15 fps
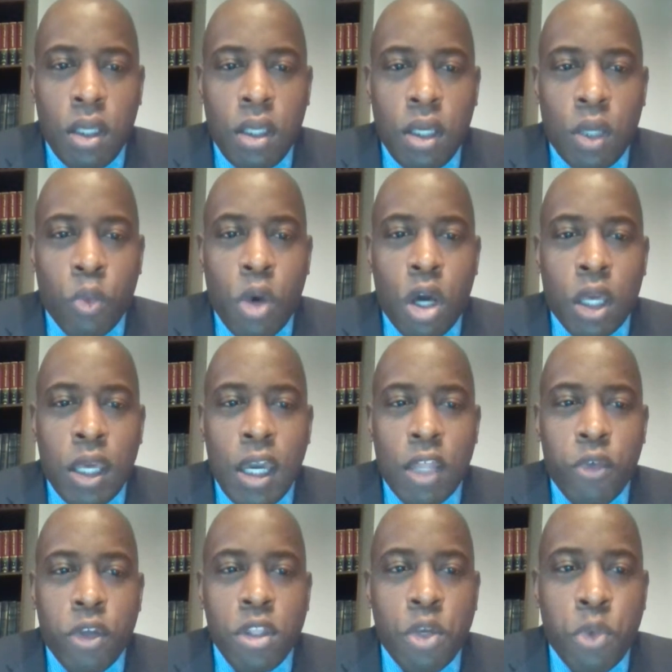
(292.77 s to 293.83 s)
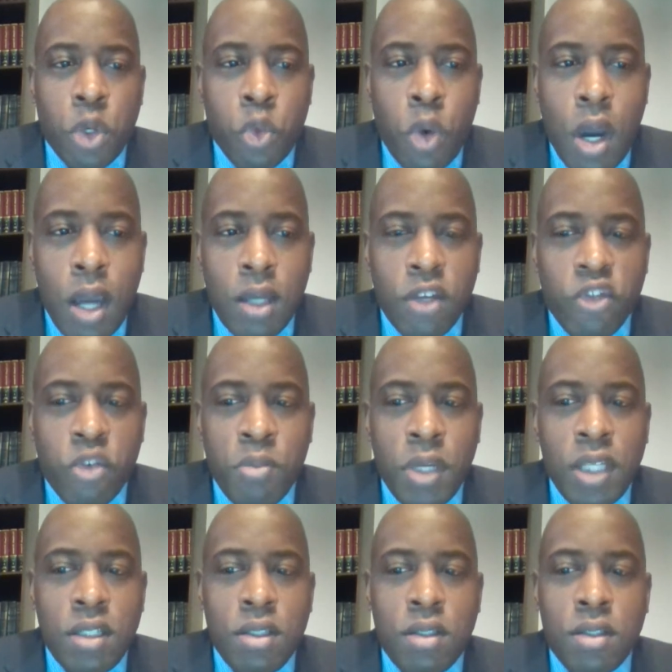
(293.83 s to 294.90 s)
And while gathering the required
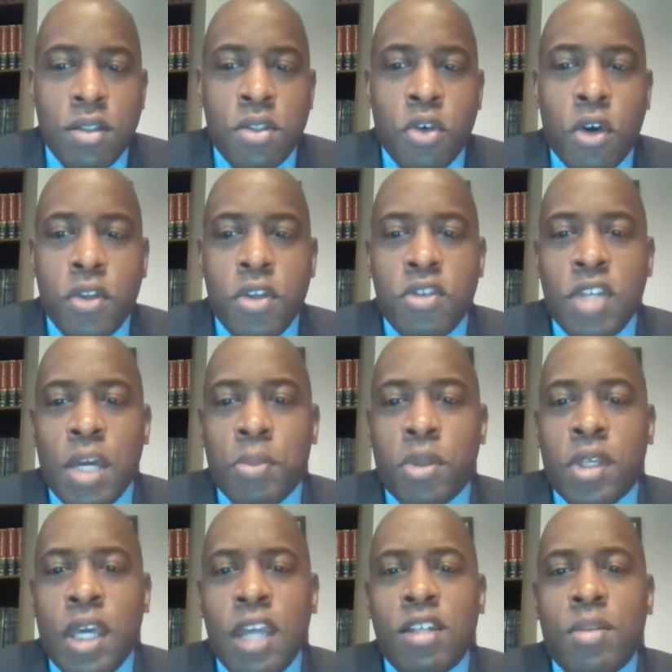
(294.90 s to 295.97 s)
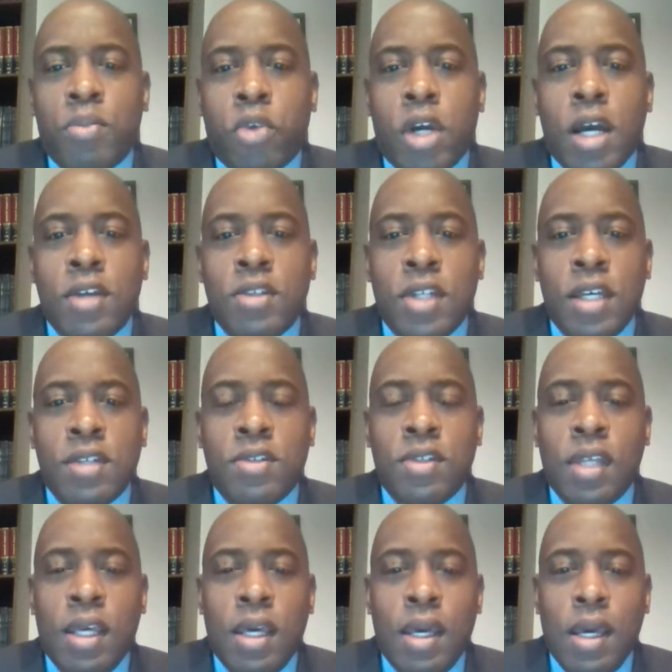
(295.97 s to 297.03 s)
information to start this application process,
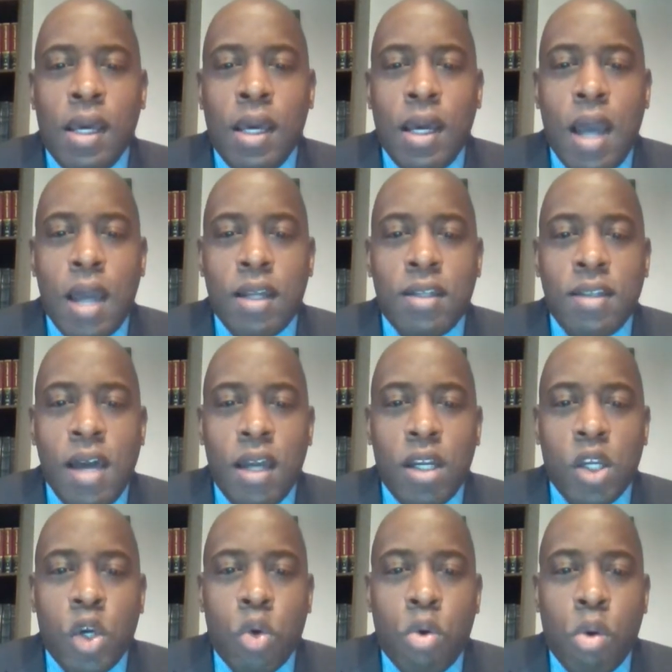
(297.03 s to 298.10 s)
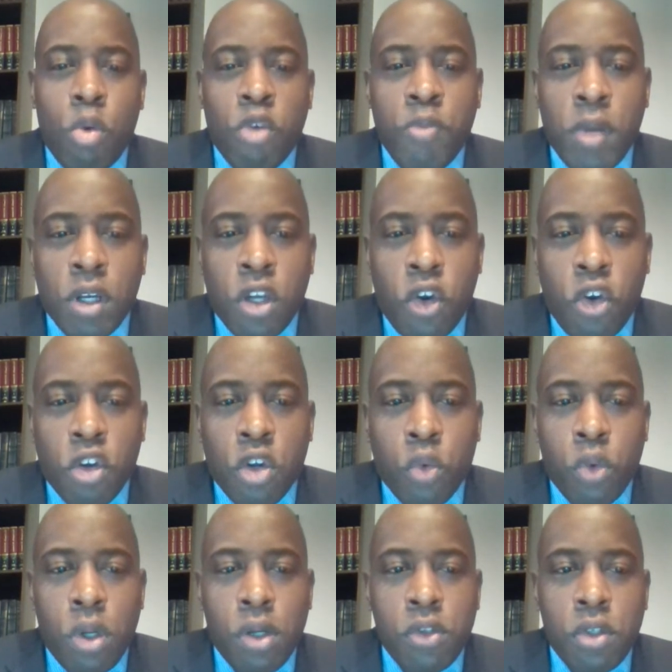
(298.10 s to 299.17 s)
I decided to go on with my current
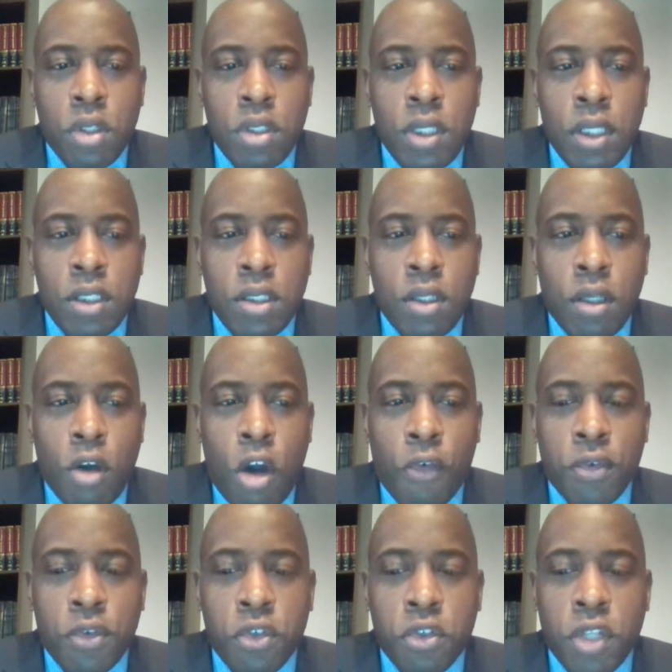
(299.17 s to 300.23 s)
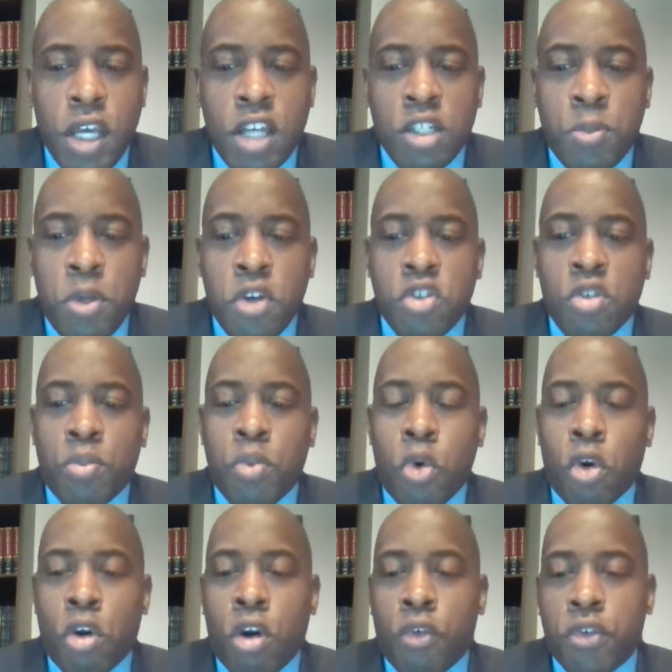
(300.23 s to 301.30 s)
career as a detention officer slash peer
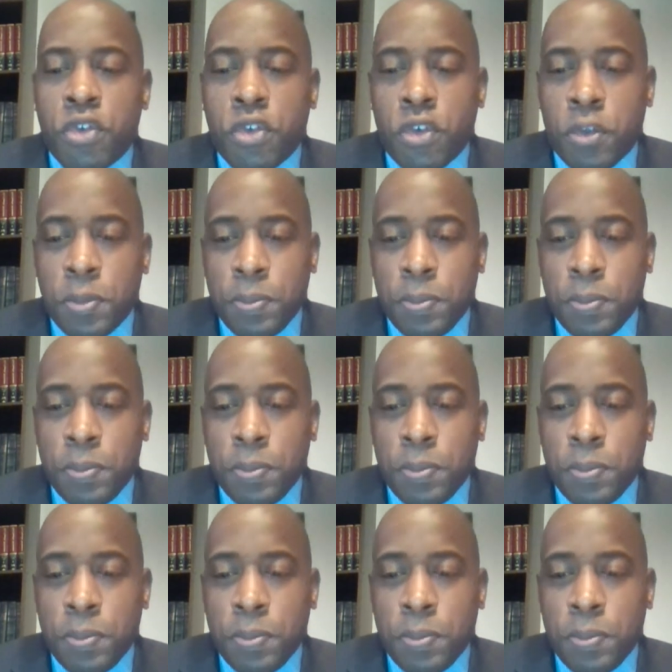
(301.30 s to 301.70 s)
support officer.